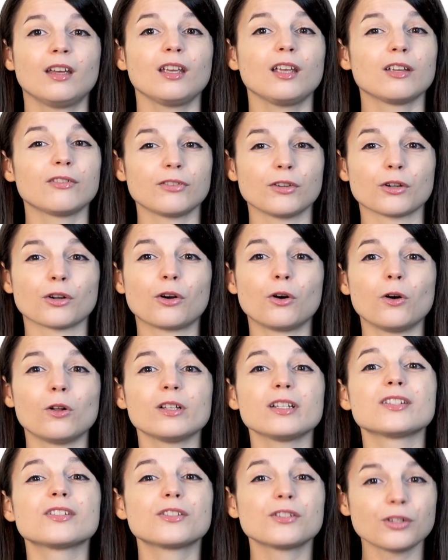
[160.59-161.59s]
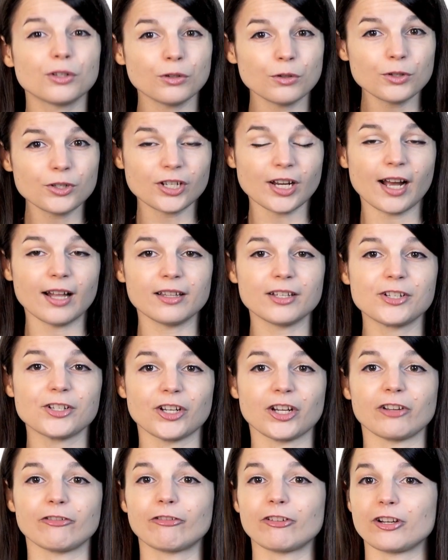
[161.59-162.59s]
If your goal is too
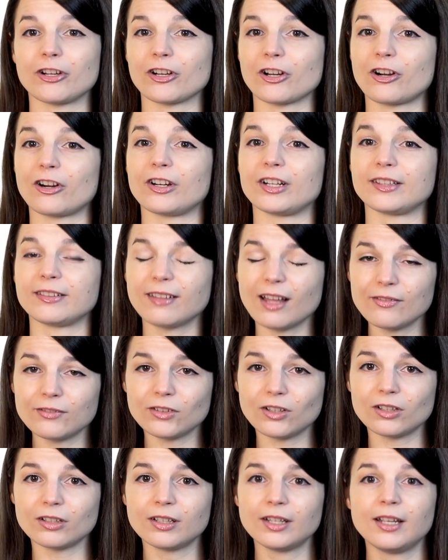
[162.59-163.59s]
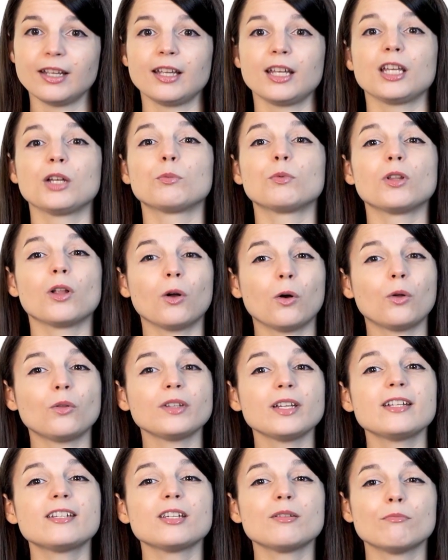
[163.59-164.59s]
challenging for your current level, it will
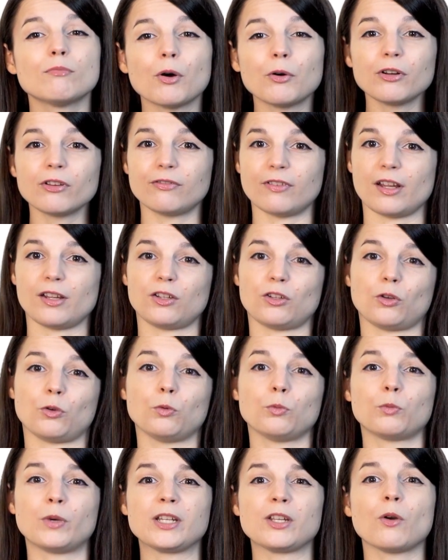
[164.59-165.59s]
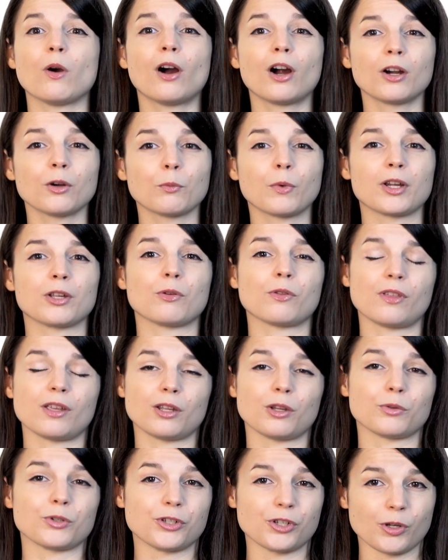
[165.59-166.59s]
only demotivate you when you aren't where you
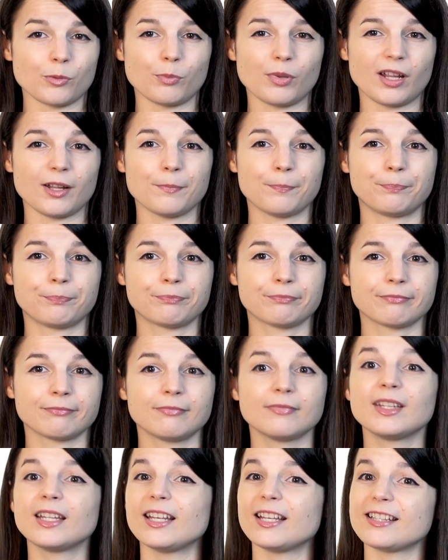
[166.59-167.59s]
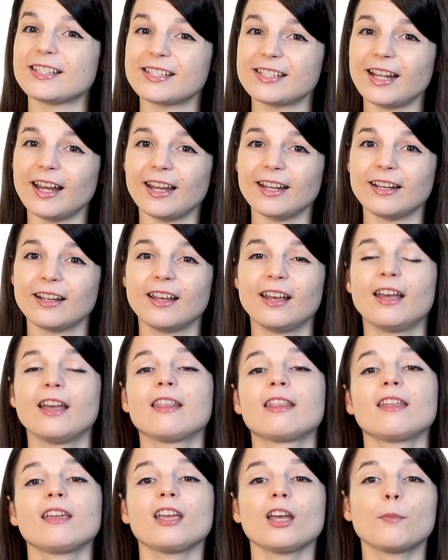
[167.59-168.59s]
think you should be. Instead,
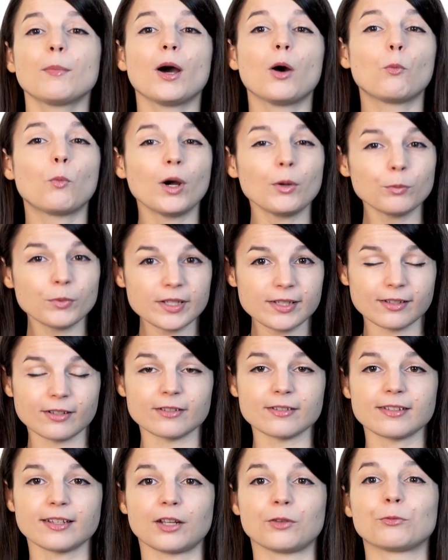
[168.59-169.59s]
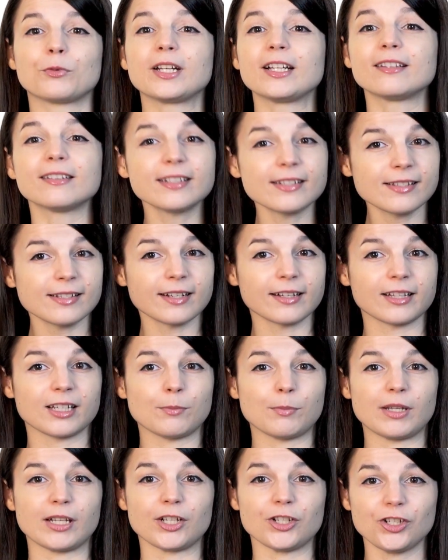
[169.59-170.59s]
think about what results can
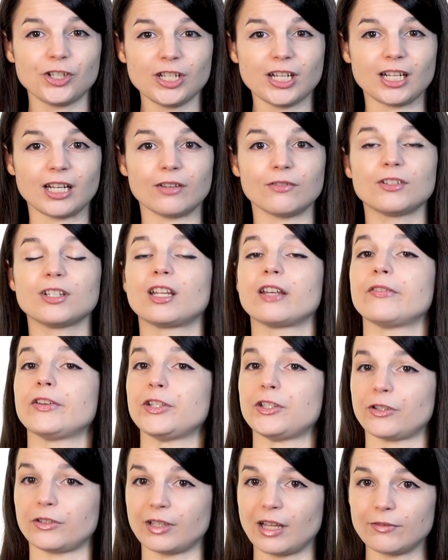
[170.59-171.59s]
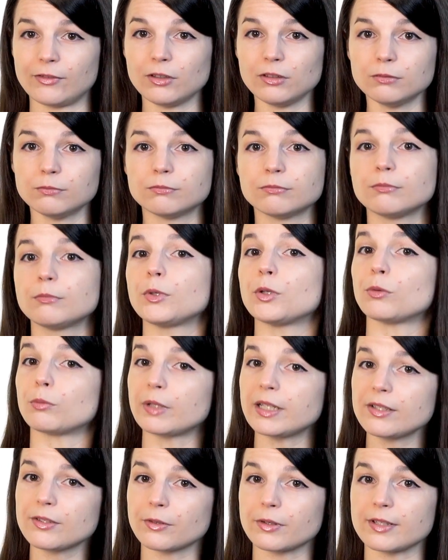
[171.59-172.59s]
realistically be achieved given your level, your
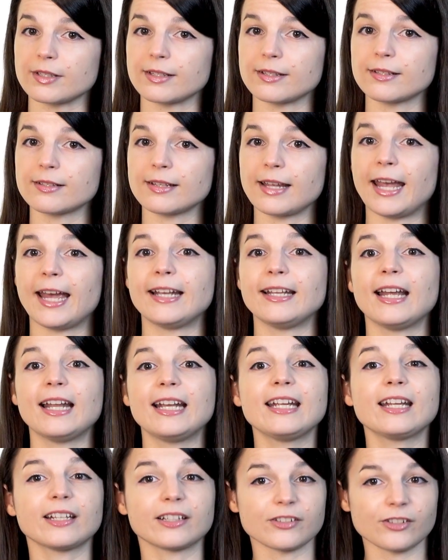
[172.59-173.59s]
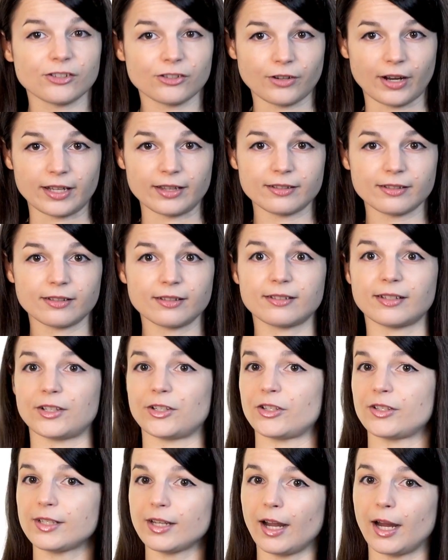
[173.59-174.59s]
resources, and any constraints,
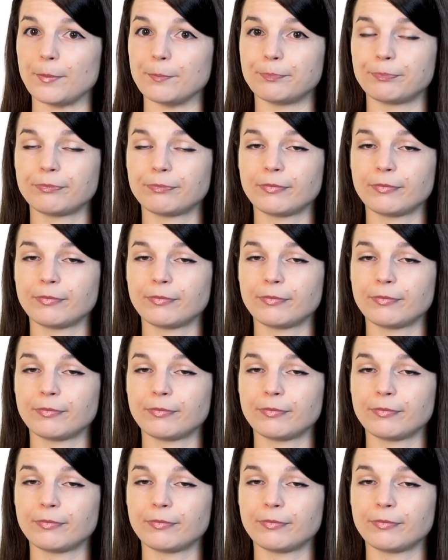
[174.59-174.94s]
such as time.